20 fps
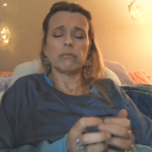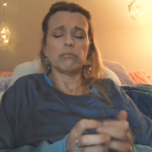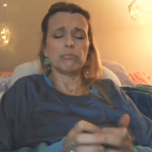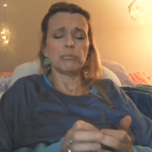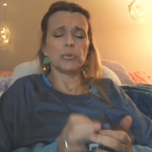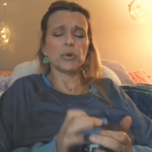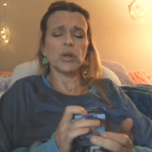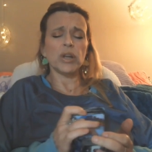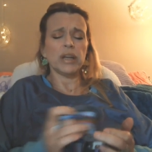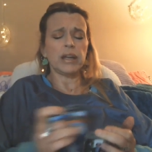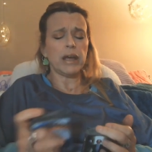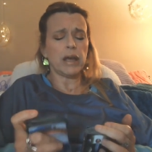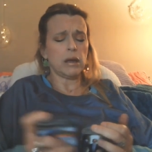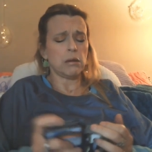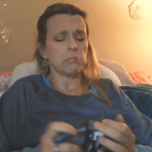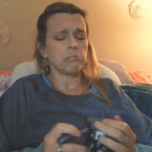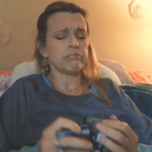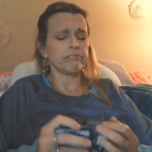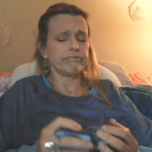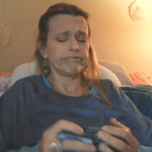pretty
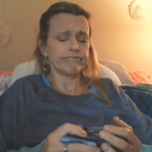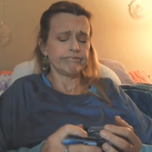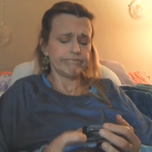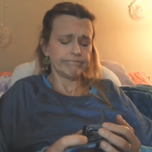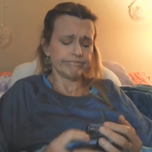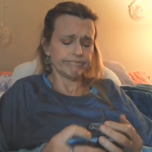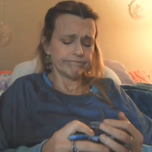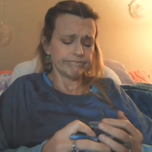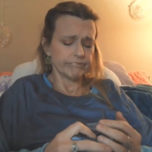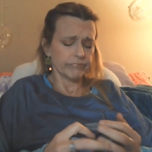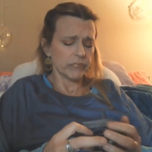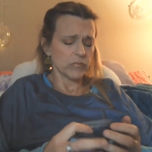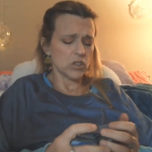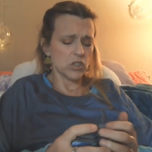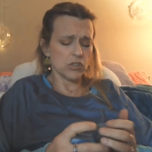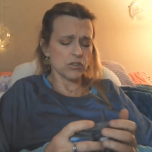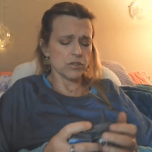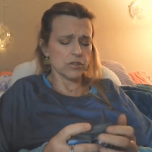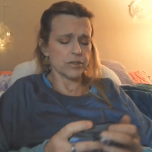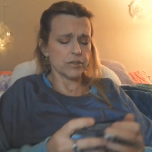name.
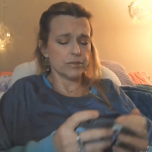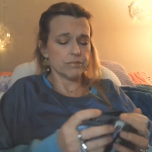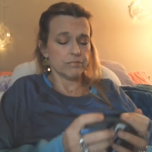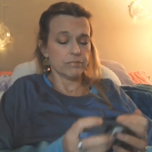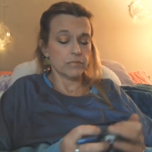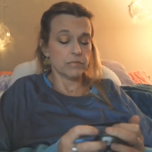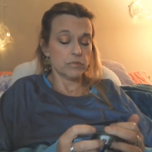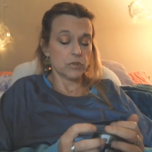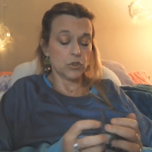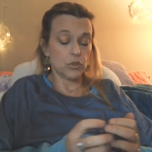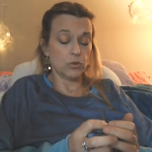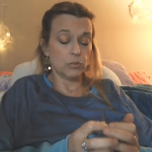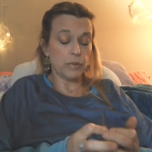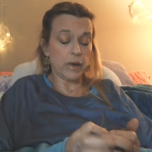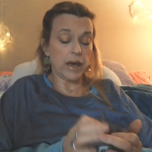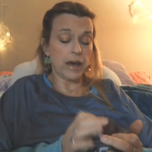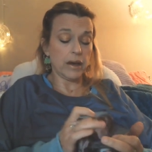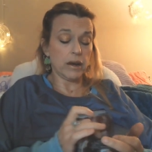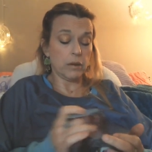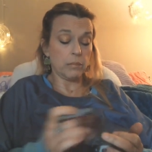Just too
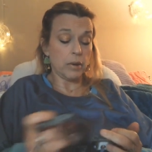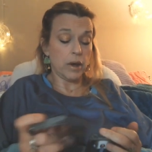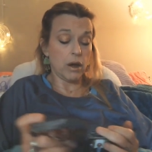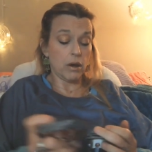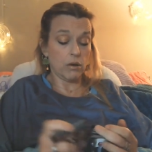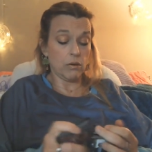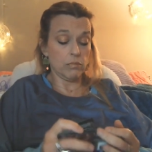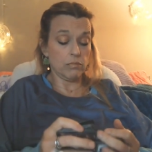bad about.